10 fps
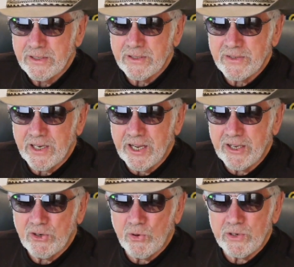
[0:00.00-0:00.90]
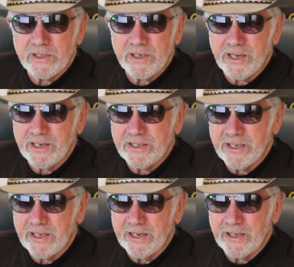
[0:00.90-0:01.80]
to the High Court in
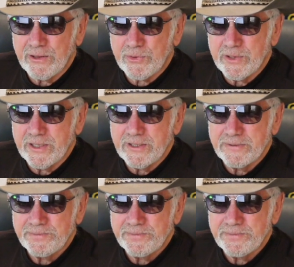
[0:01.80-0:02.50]
1993.